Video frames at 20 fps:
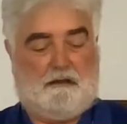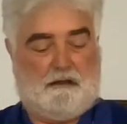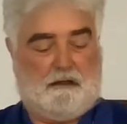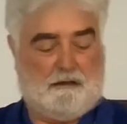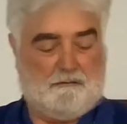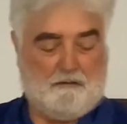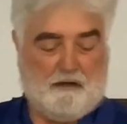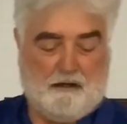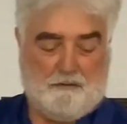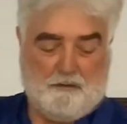
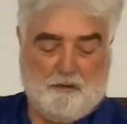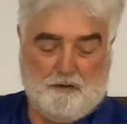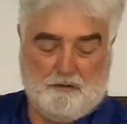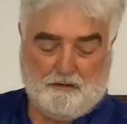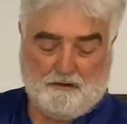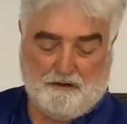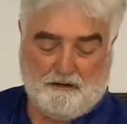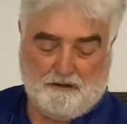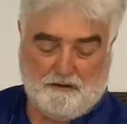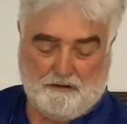in my
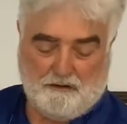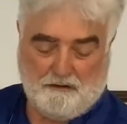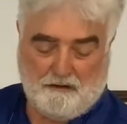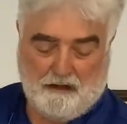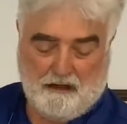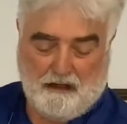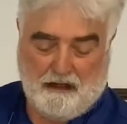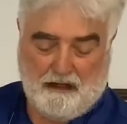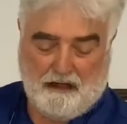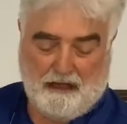bowl here,
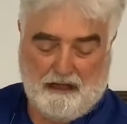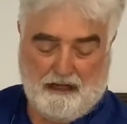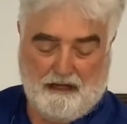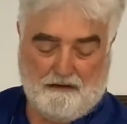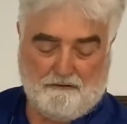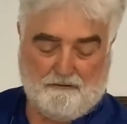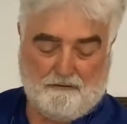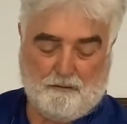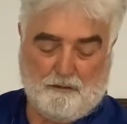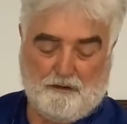I
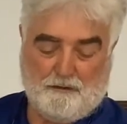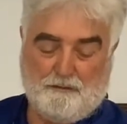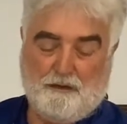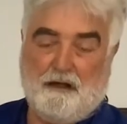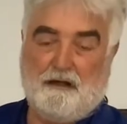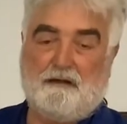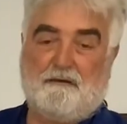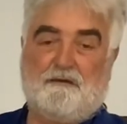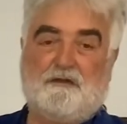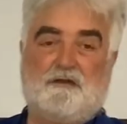have 1
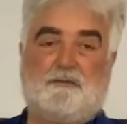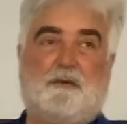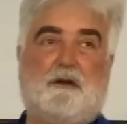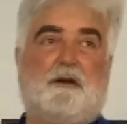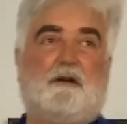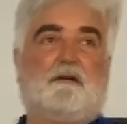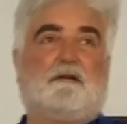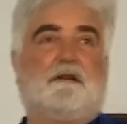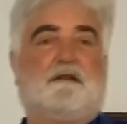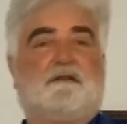pound of
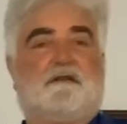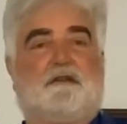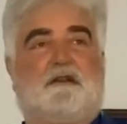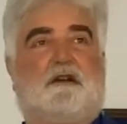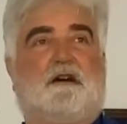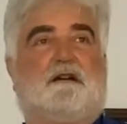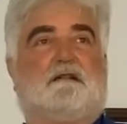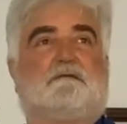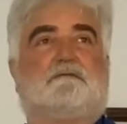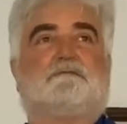asparagus
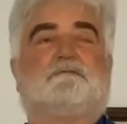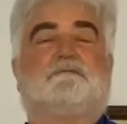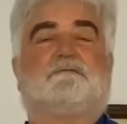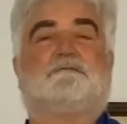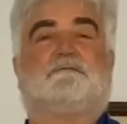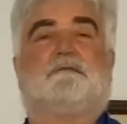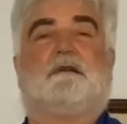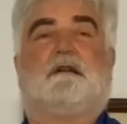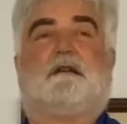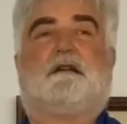cut
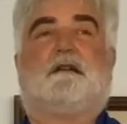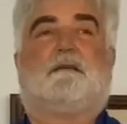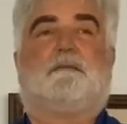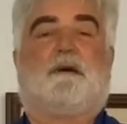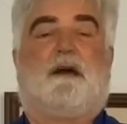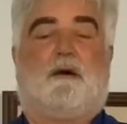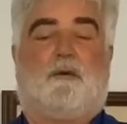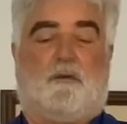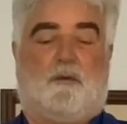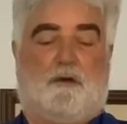in about